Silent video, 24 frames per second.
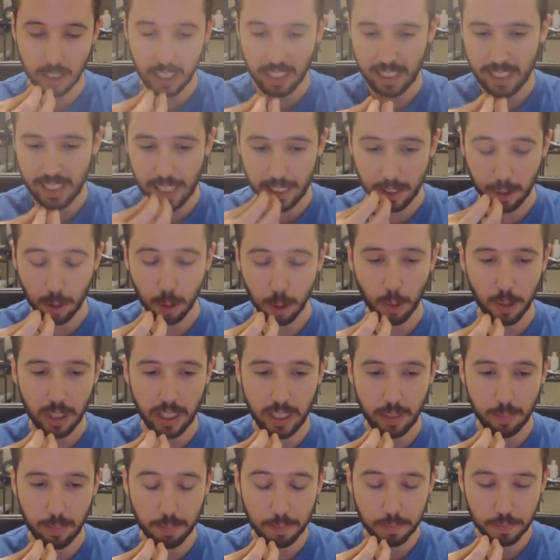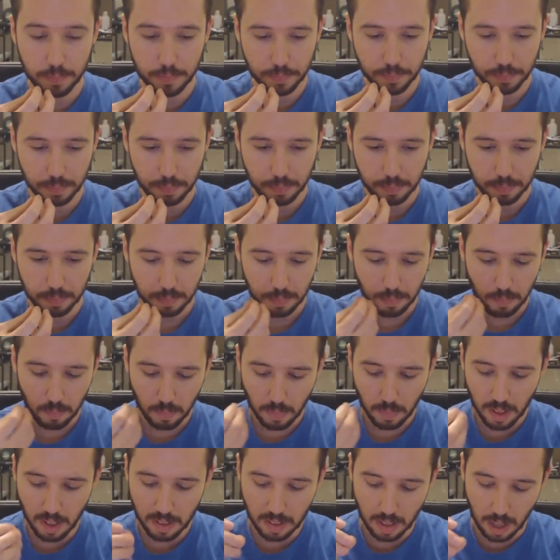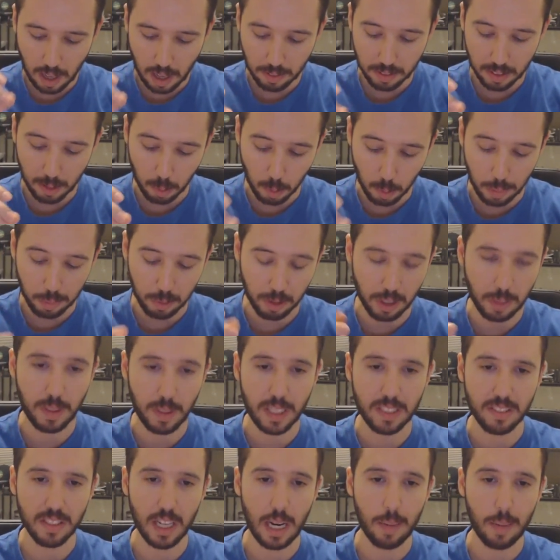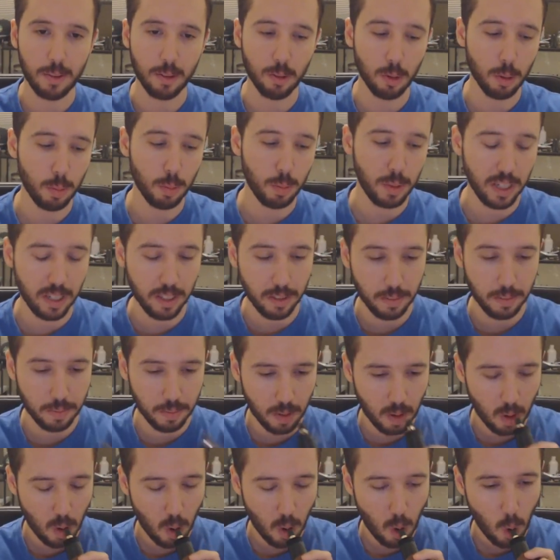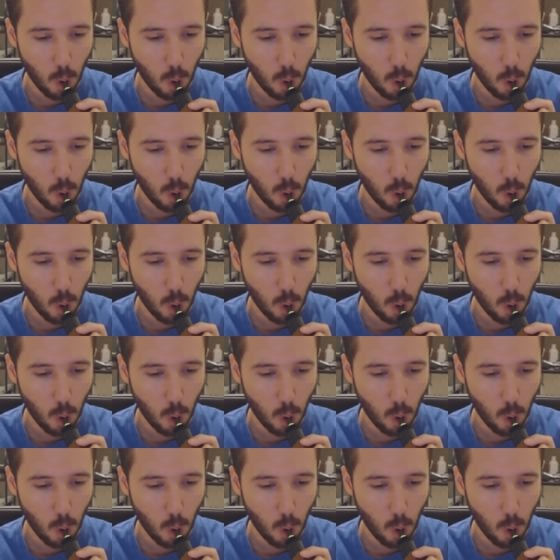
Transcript: You get that cream, uh, the whipped cream on top of the root beer.